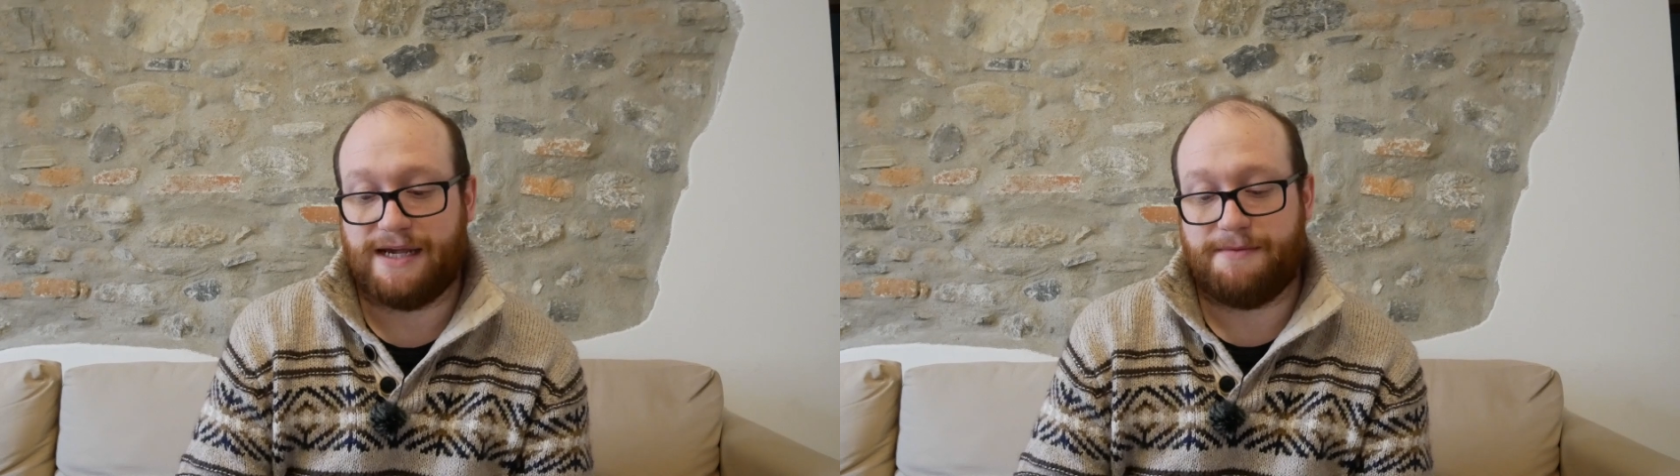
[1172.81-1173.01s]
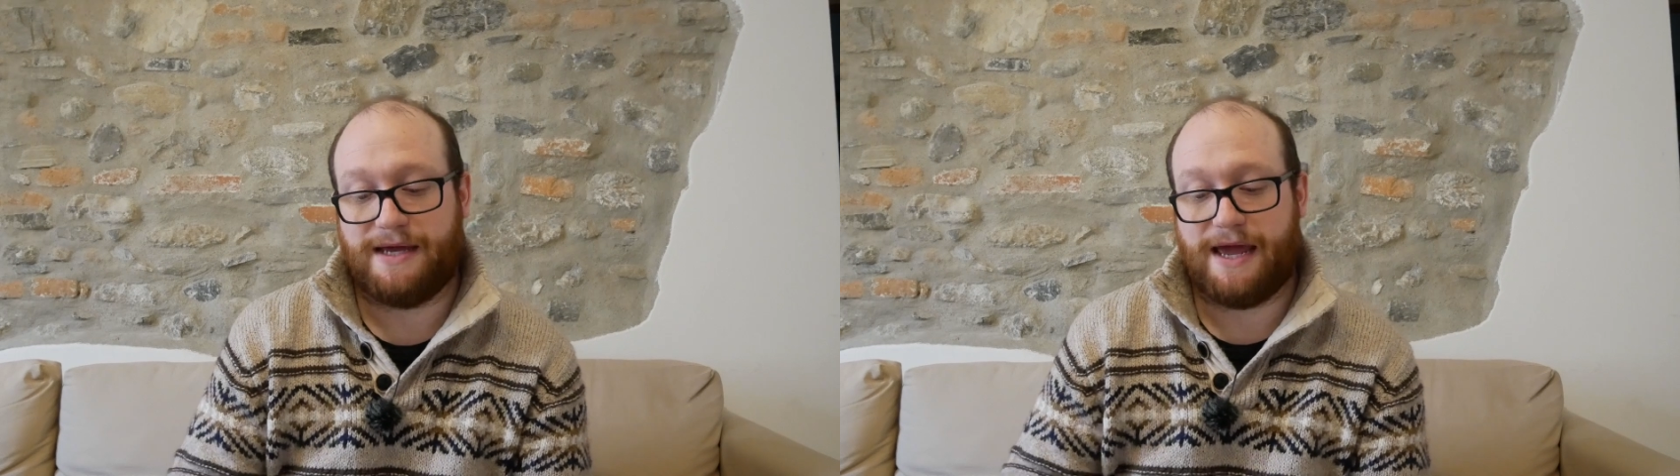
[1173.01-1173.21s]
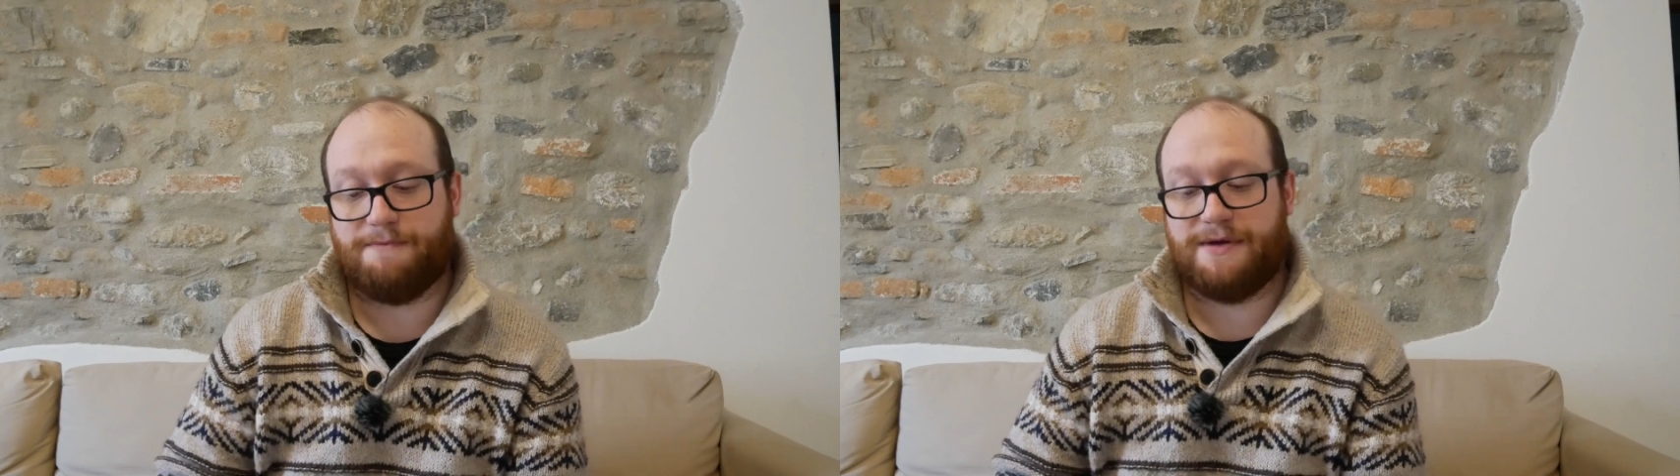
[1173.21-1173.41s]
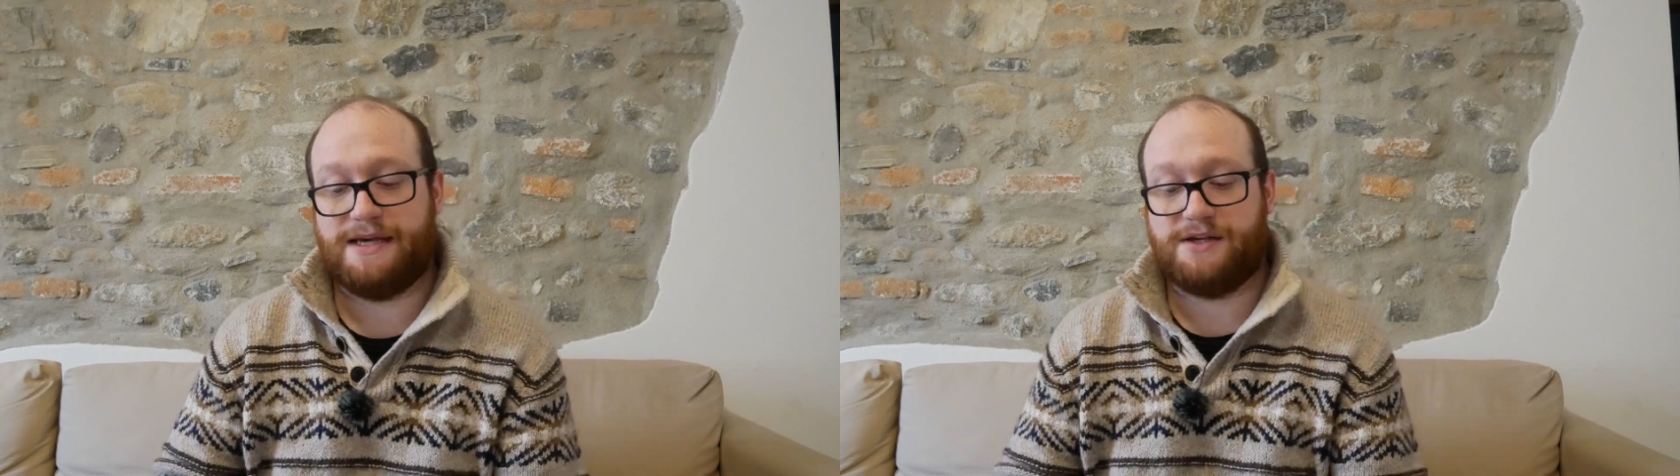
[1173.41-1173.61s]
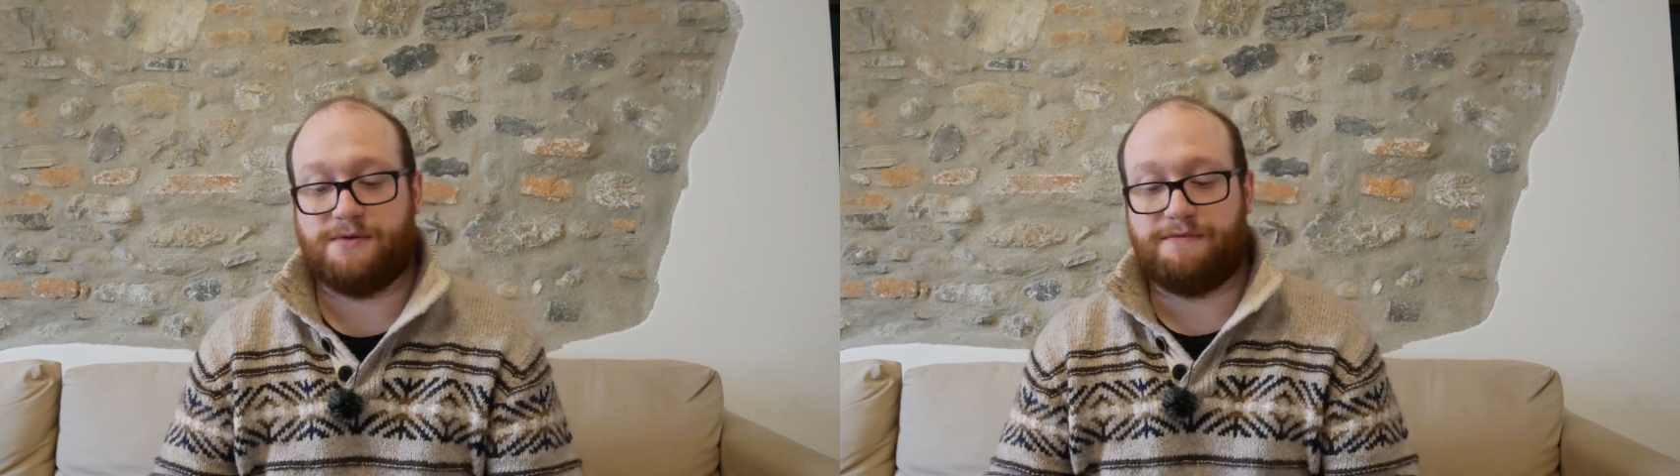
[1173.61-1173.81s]
Same again
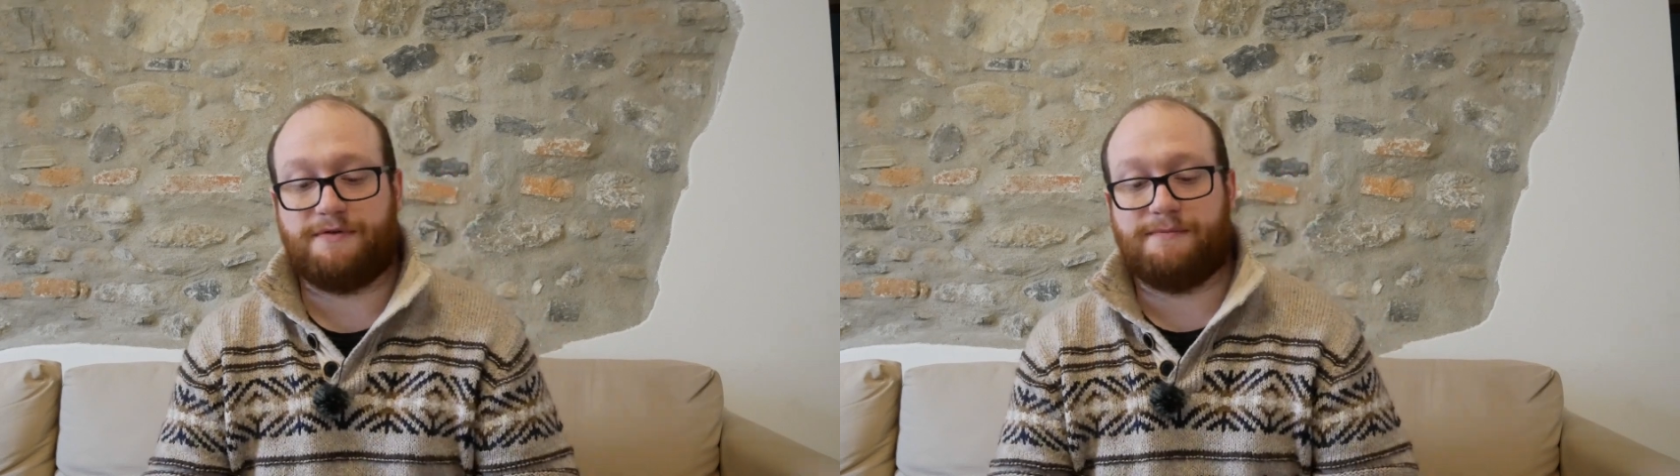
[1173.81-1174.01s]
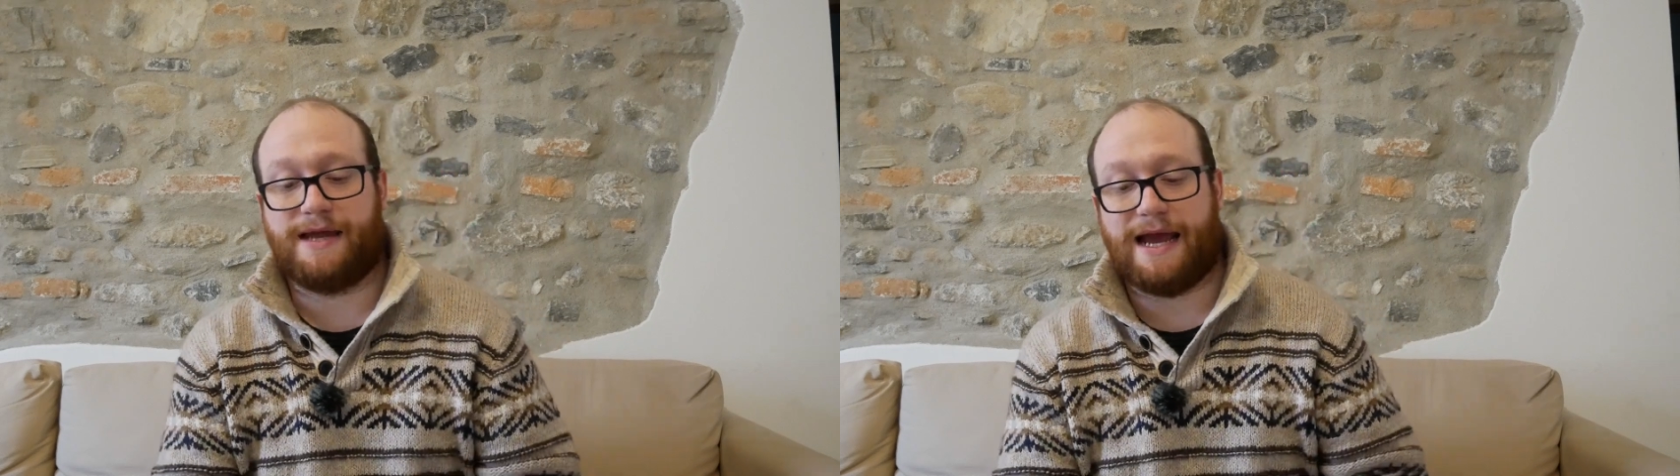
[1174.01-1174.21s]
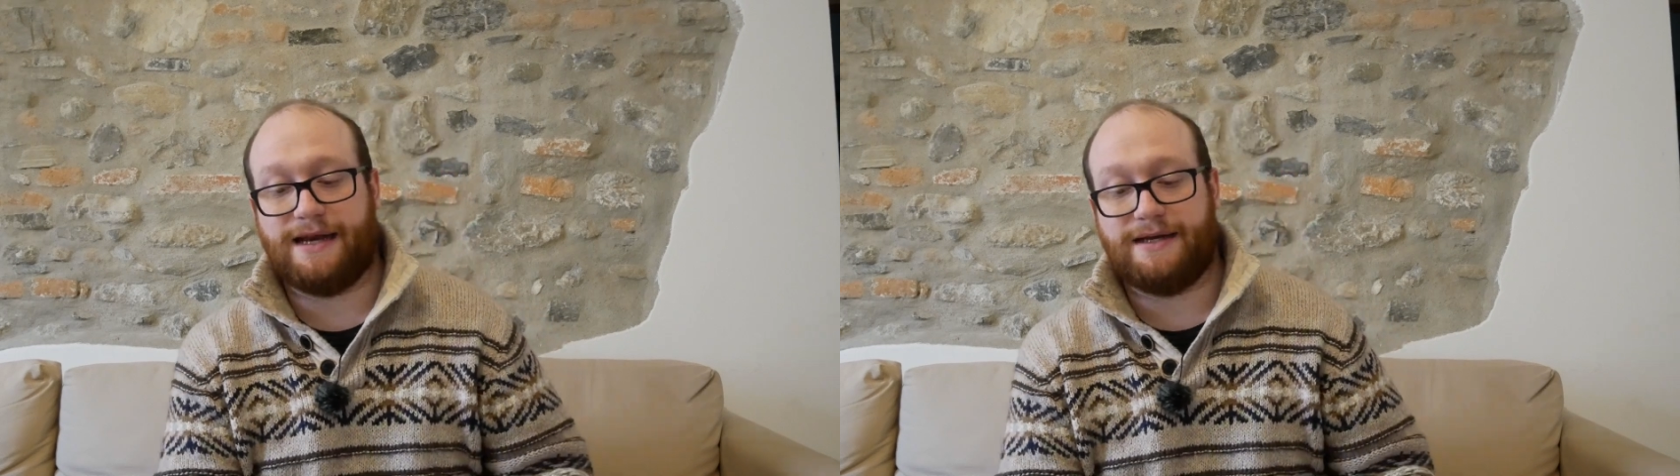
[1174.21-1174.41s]
with this one from